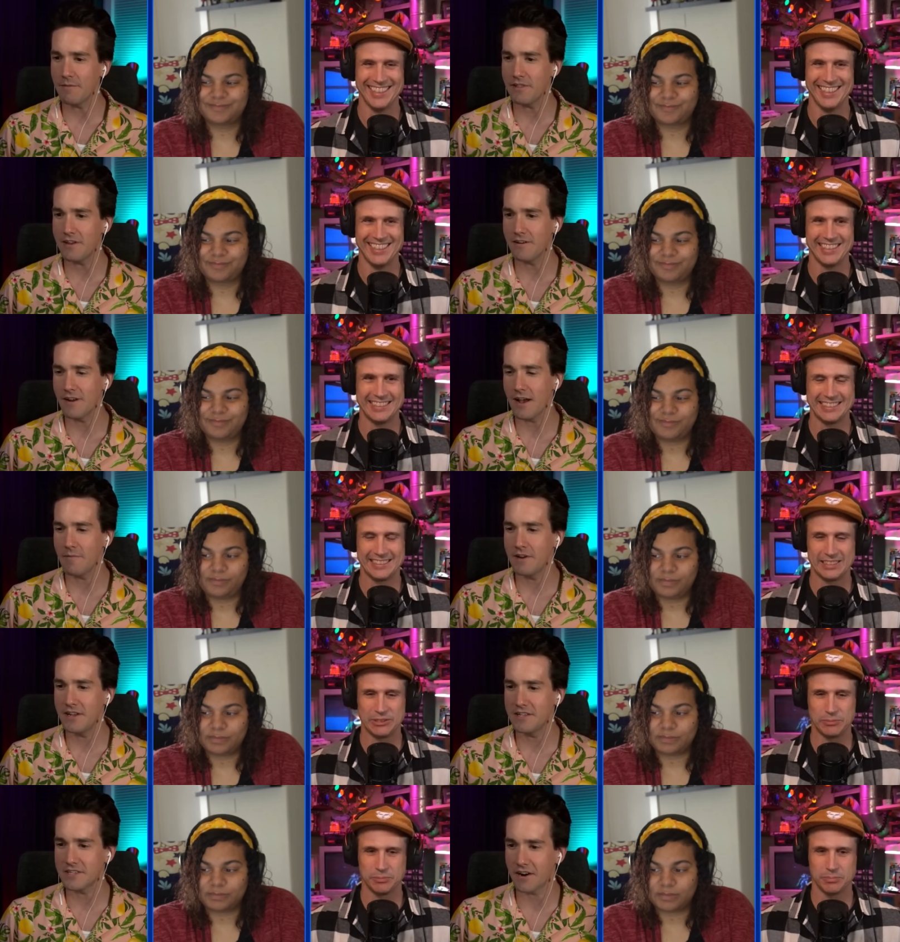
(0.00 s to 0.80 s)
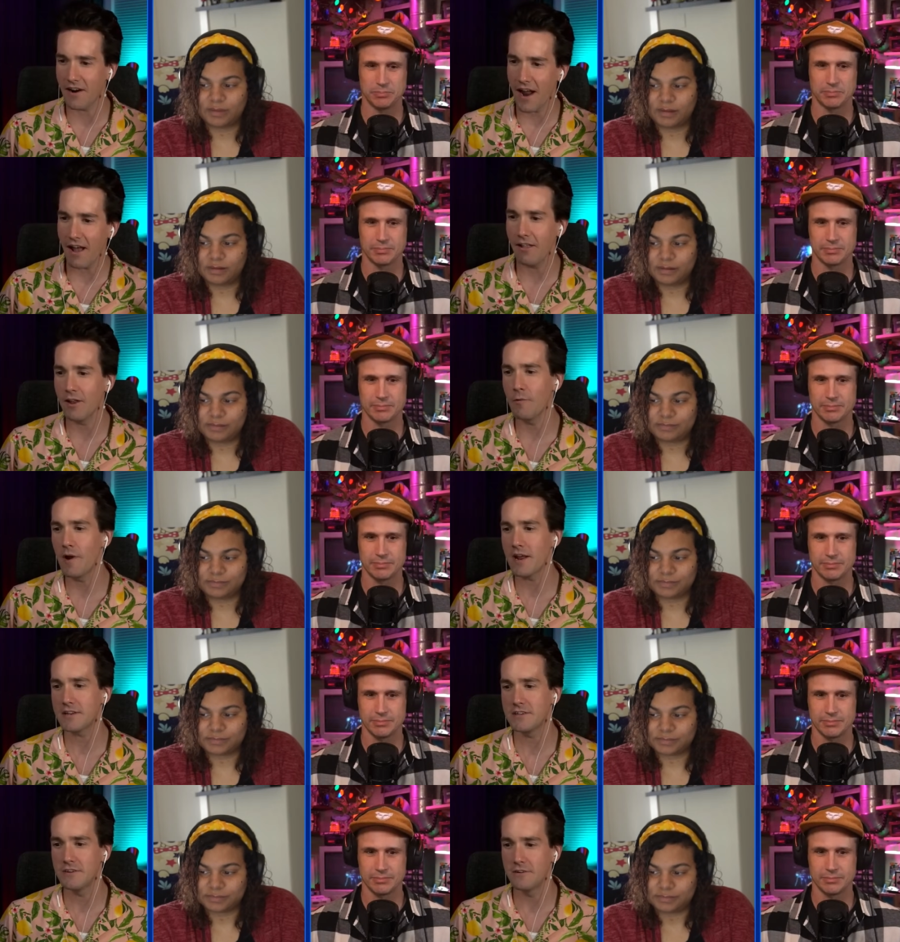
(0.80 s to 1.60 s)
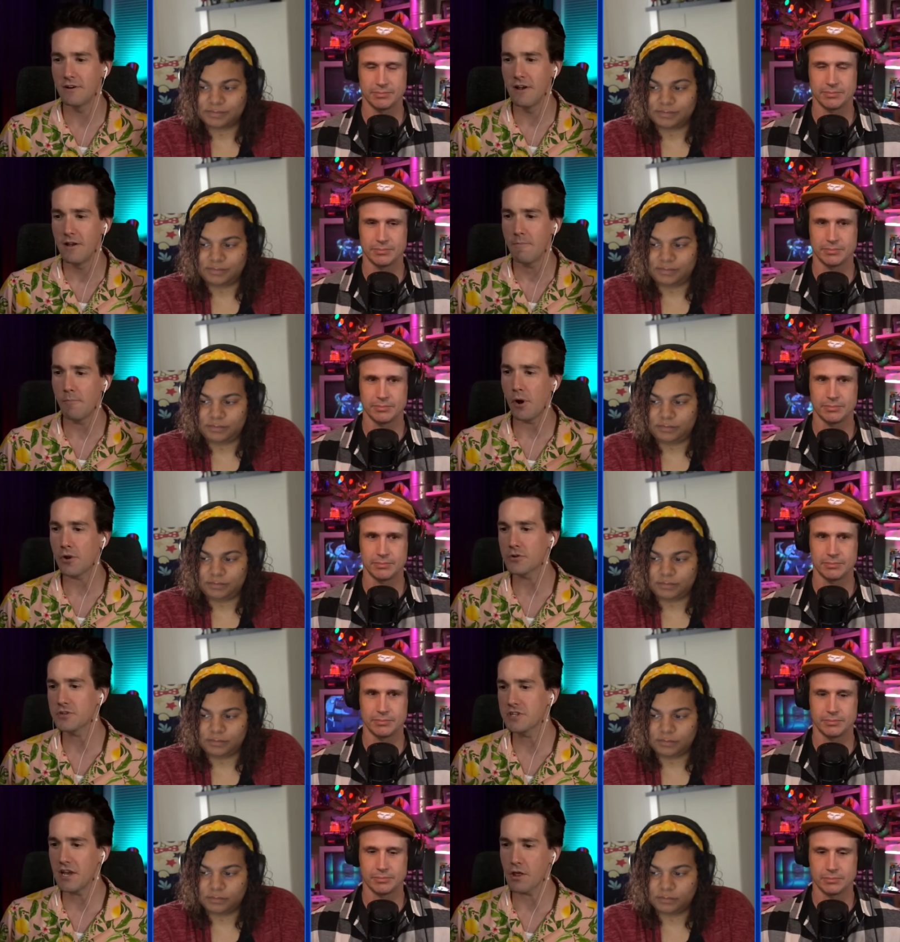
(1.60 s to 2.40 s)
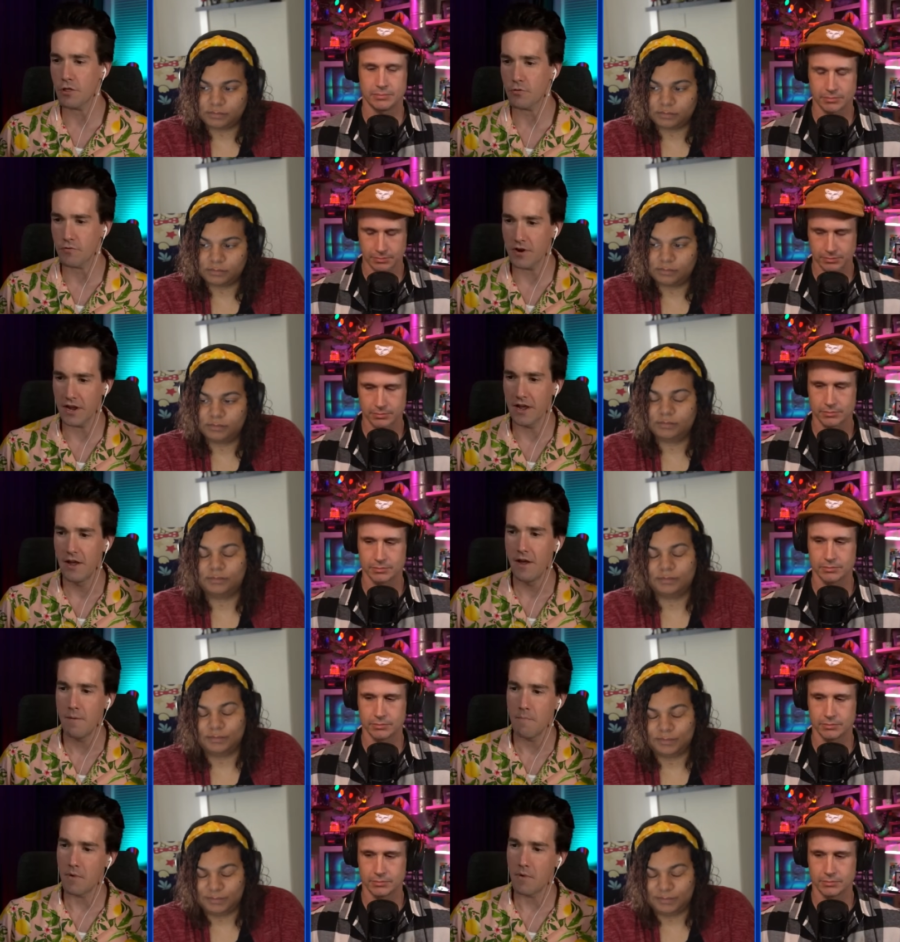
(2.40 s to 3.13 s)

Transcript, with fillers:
Speaker 1: of the Year nominees are Alan Wake 2, Baldur's Gate 3,